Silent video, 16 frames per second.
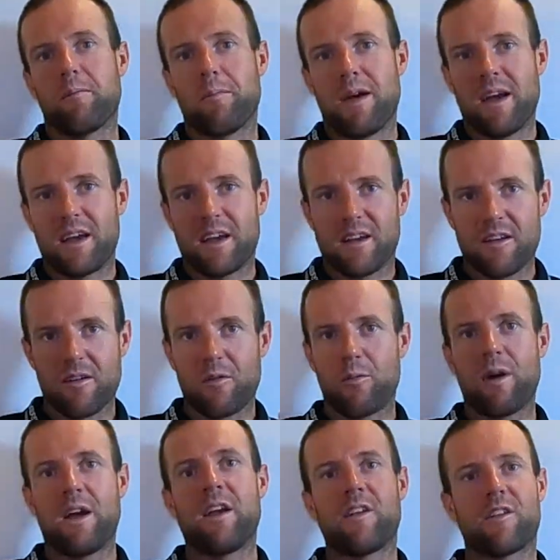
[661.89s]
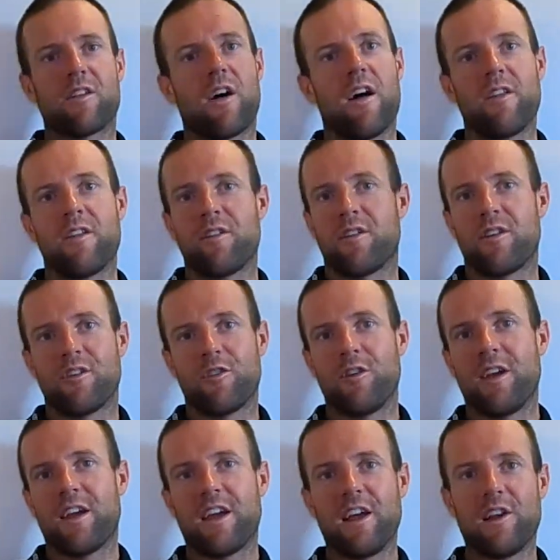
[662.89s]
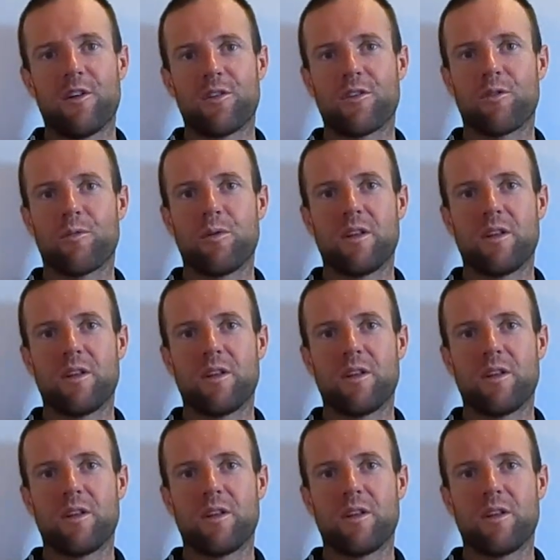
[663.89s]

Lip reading: make wings under 3 kilos